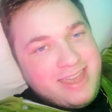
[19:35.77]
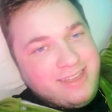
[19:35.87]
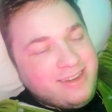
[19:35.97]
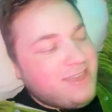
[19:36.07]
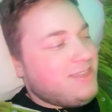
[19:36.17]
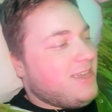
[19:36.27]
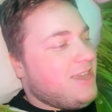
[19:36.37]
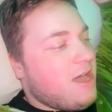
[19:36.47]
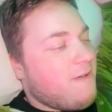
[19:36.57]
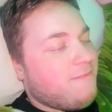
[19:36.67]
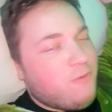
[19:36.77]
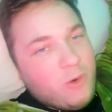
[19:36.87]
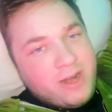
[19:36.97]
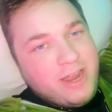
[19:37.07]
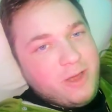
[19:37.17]
in the
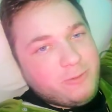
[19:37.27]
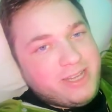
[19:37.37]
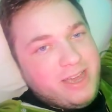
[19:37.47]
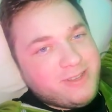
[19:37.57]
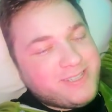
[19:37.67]
Fortnite Hotel,